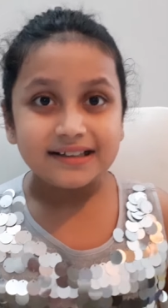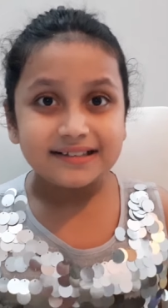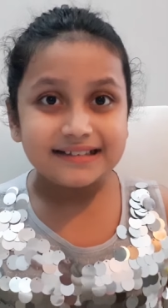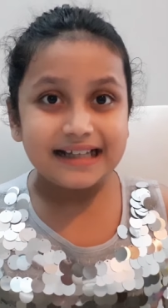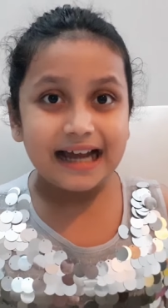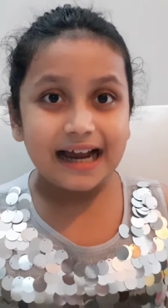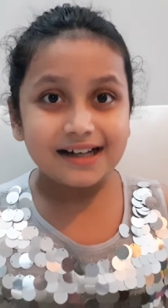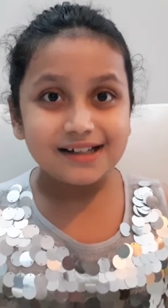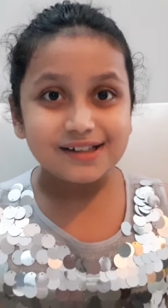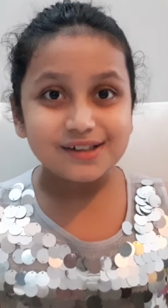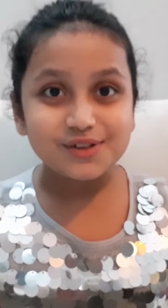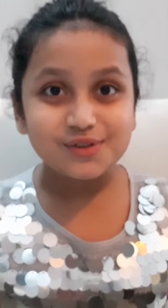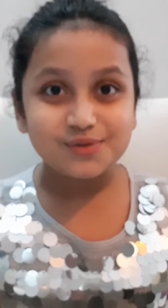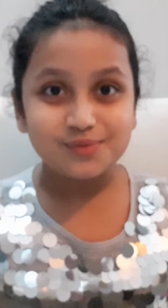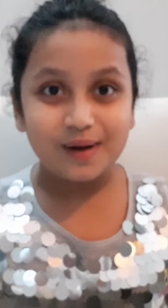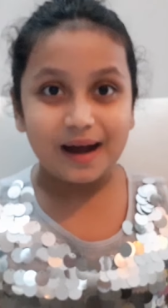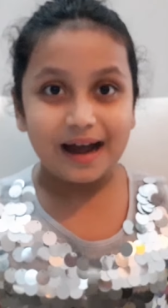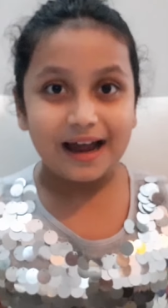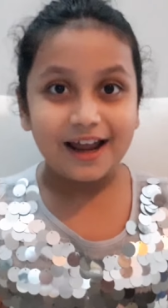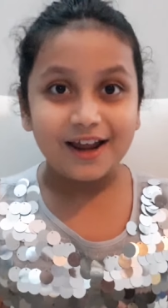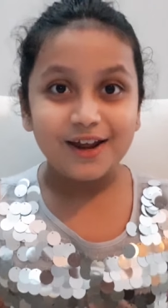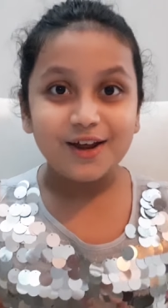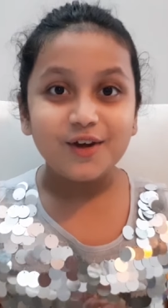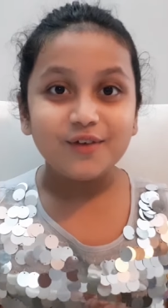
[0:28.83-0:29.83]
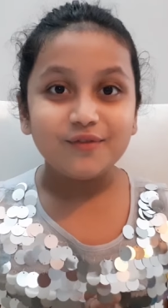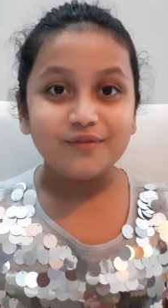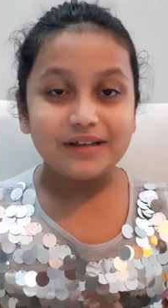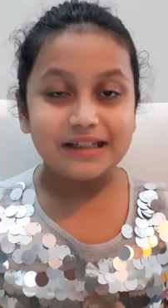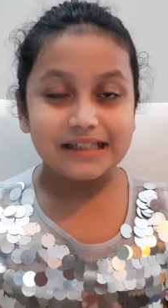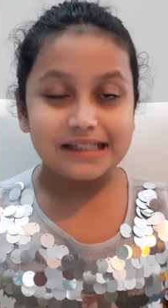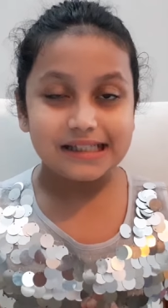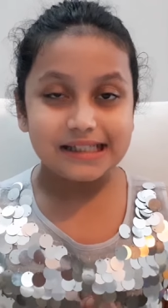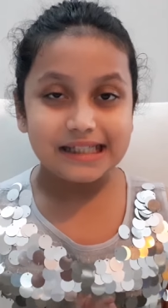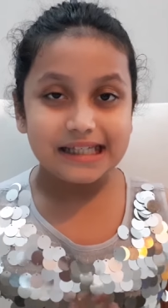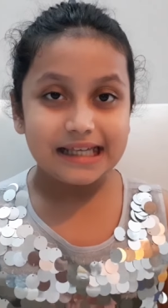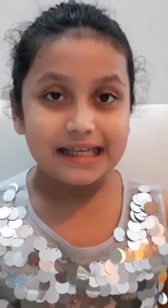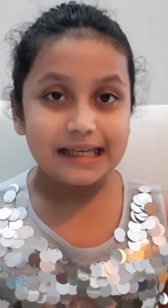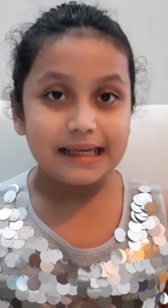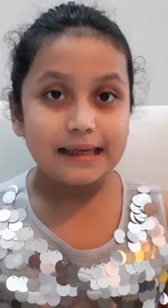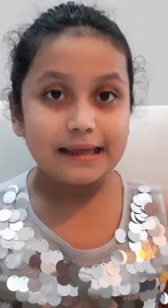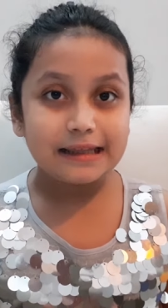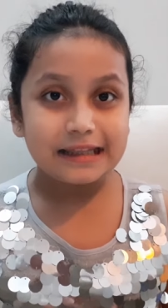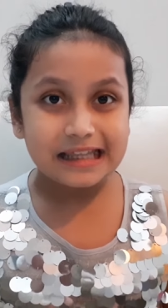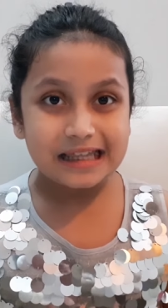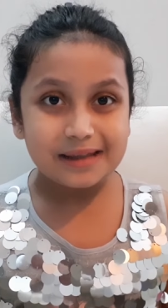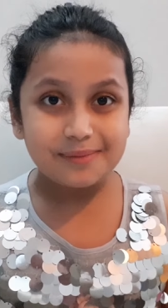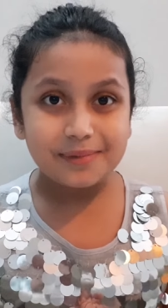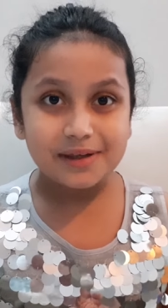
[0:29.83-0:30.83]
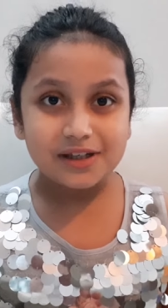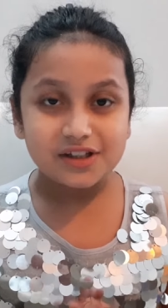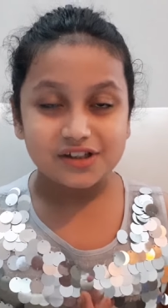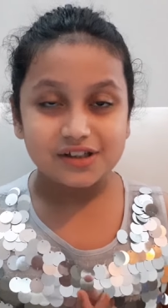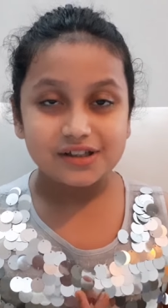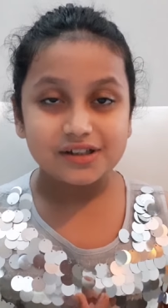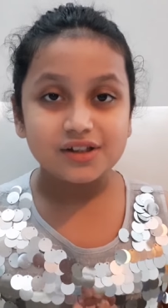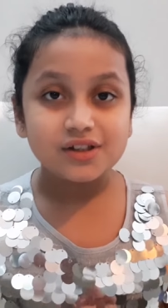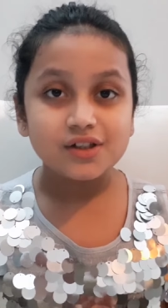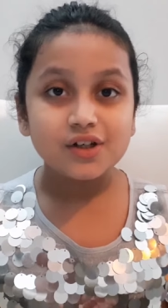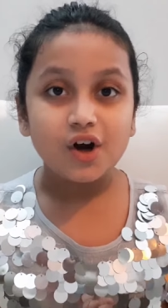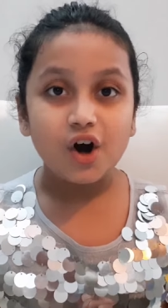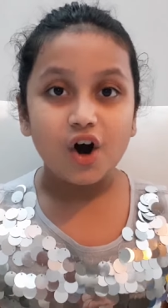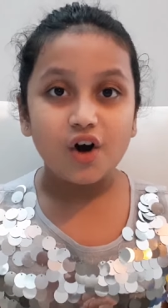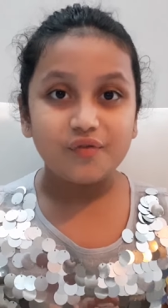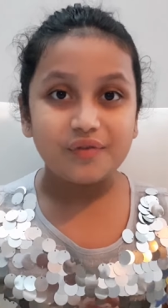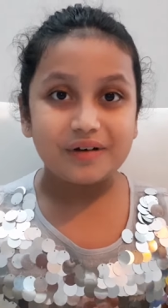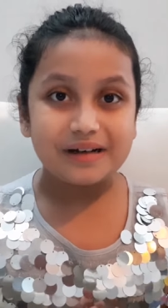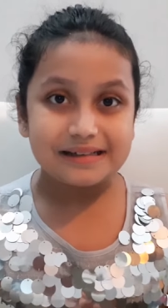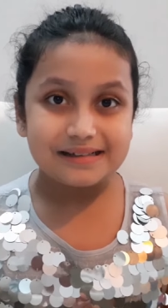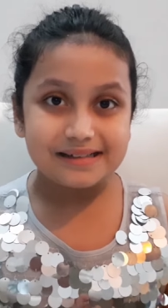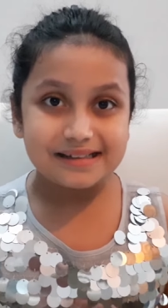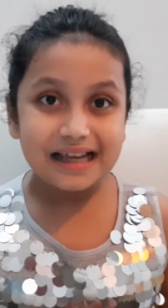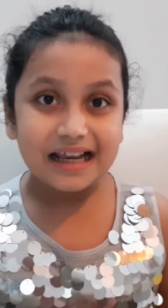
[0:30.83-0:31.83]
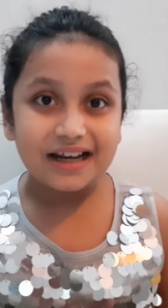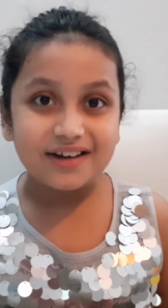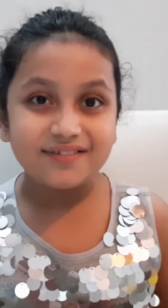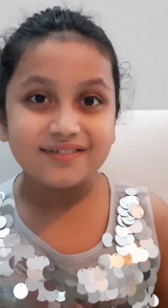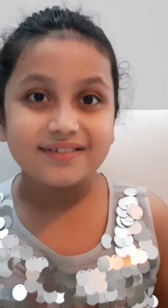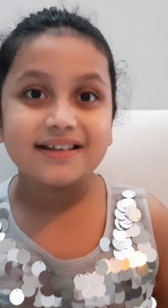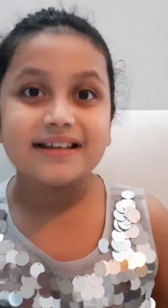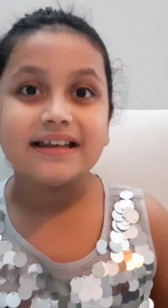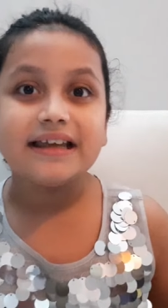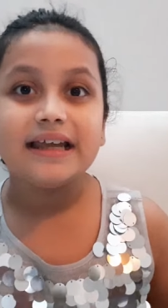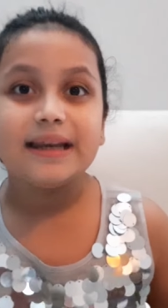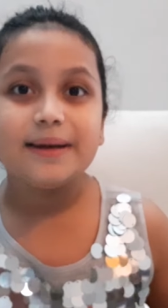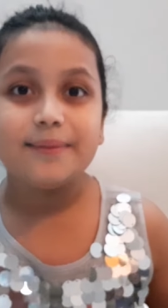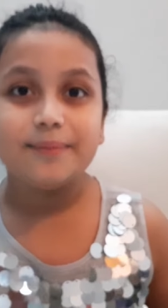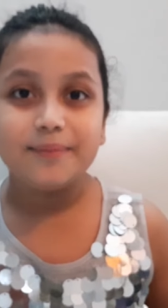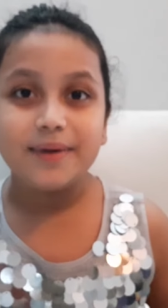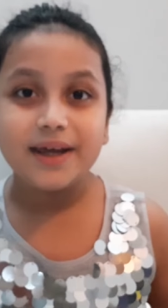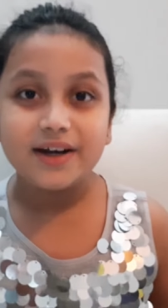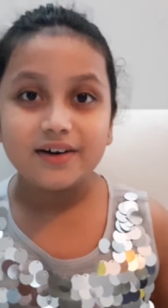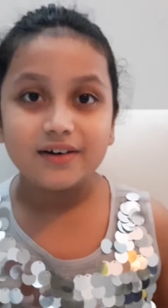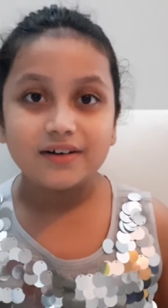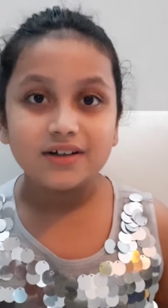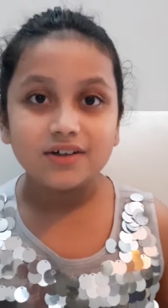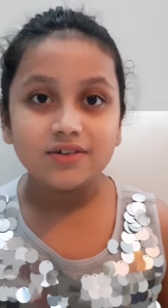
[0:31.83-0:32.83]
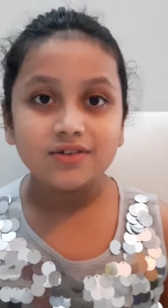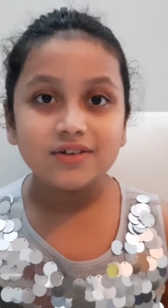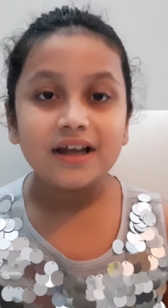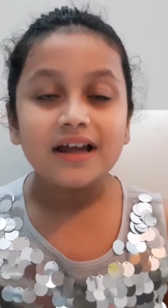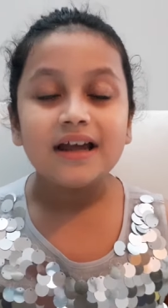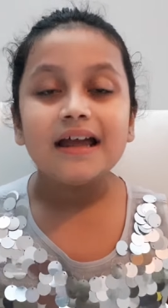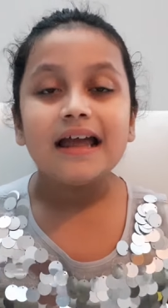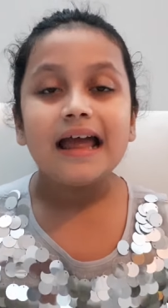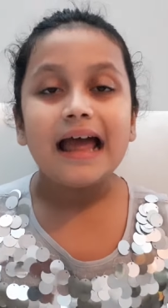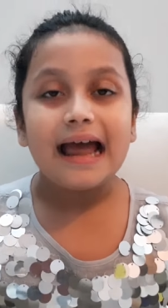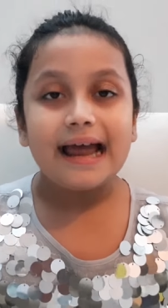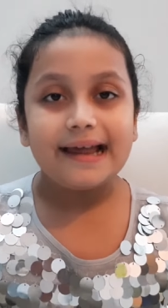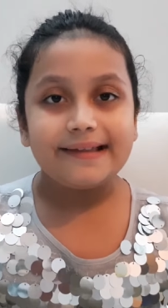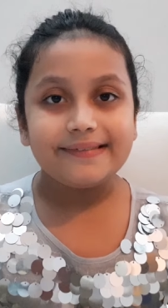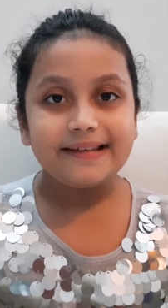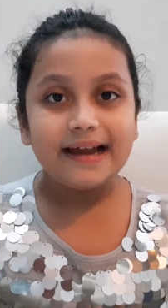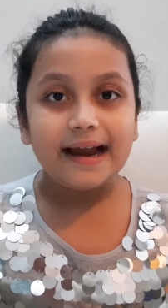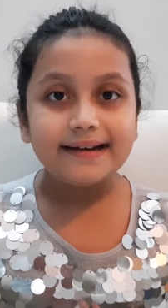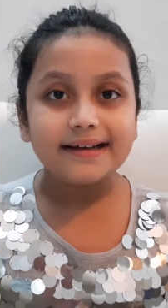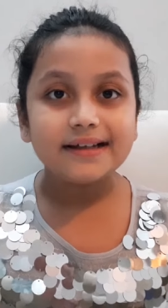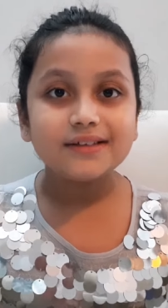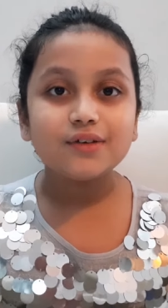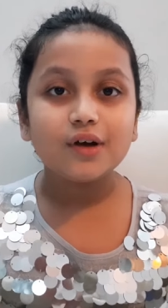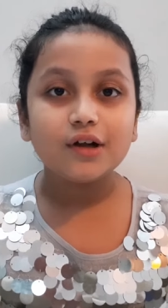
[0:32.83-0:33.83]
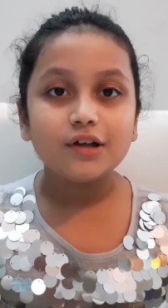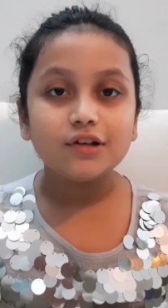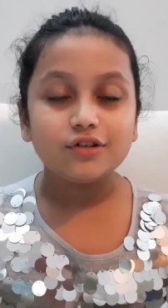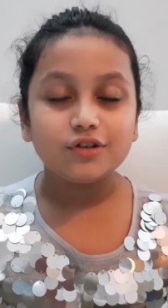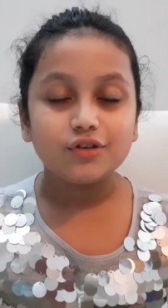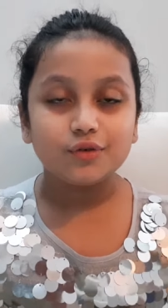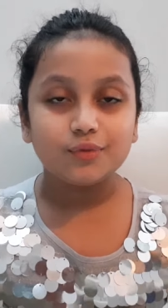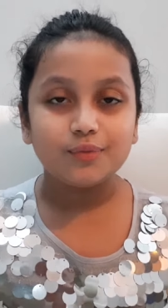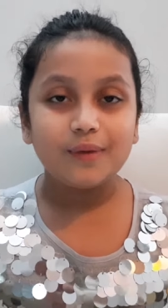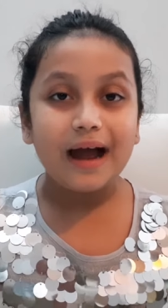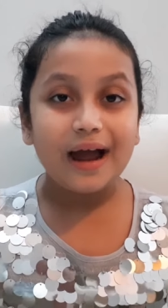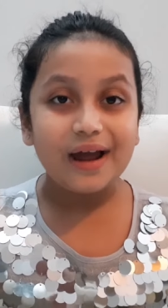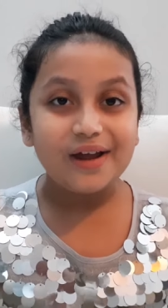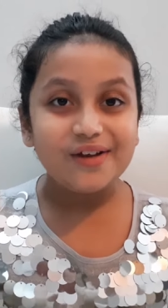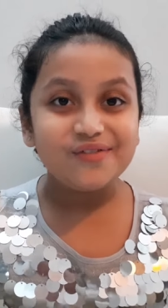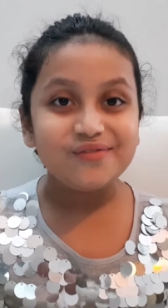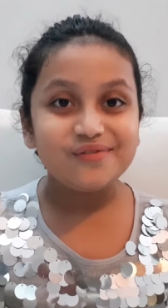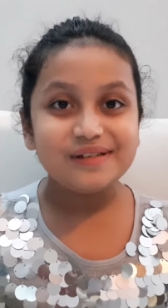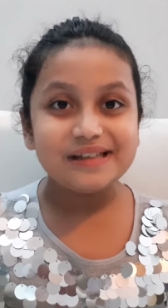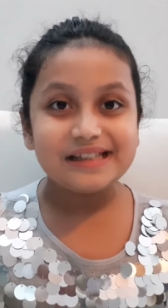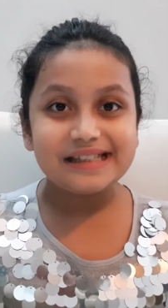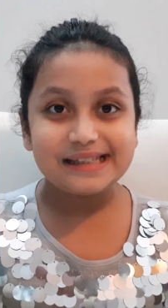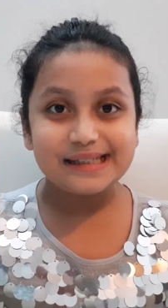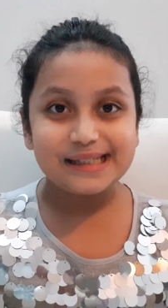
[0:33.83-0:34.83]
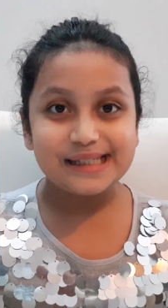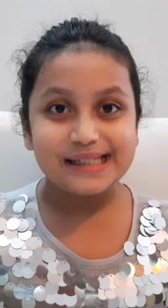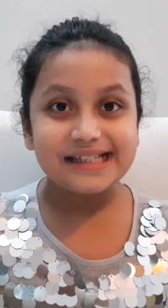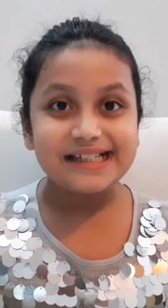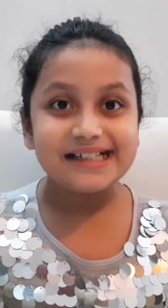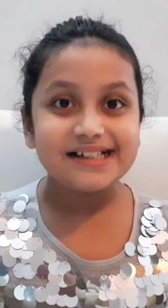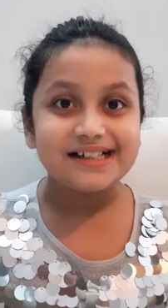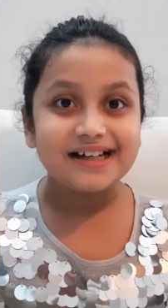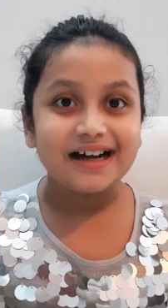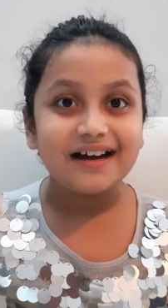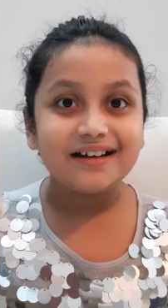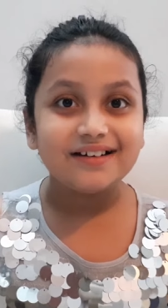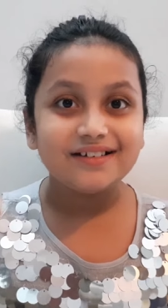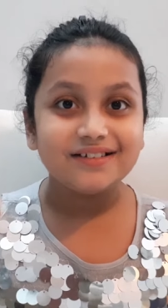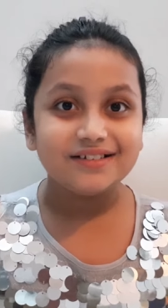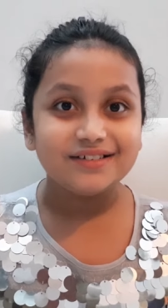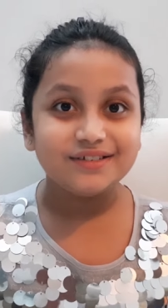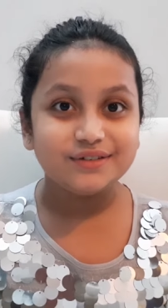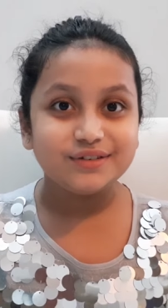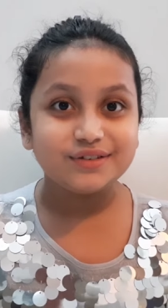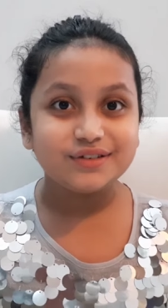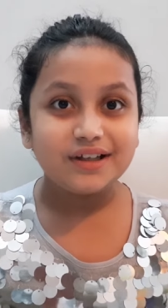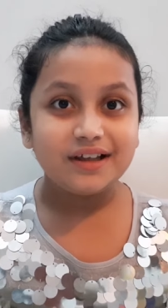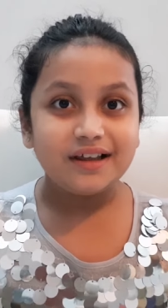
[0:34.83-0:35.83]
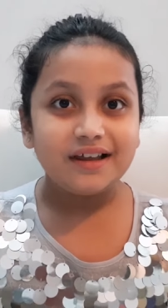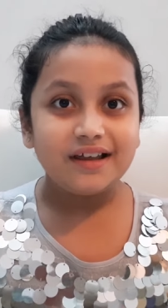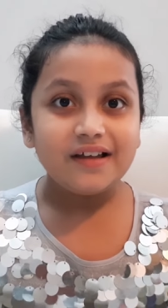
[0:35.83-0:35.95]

That is why we see images of ourselves in mirrors, and that is also why we see colors.